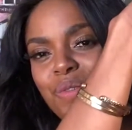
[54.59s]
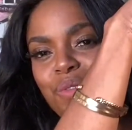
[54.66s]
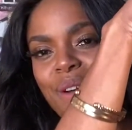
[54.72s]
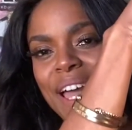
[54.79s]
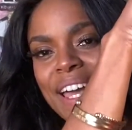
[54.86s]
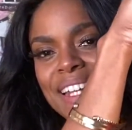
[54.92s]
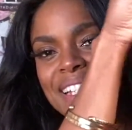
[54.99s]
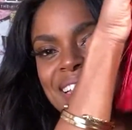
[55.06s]

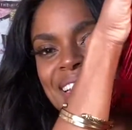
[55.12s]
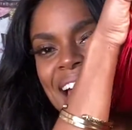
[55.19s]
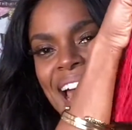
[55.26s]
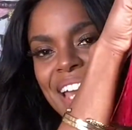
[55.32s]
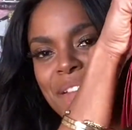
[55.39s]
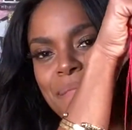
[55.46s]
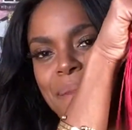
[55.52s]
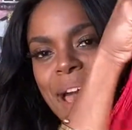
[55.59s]
red
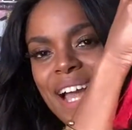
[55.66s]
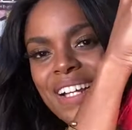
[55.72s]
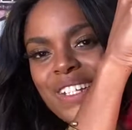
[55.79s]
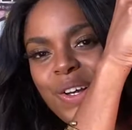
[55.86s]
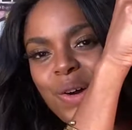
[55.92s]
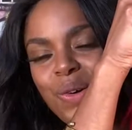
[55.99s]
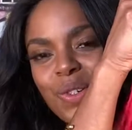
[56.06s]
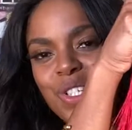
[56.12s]
satin bag
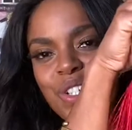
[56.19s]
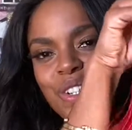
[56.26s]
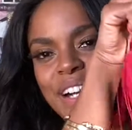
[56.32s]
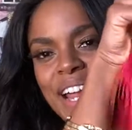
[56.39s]
to hold your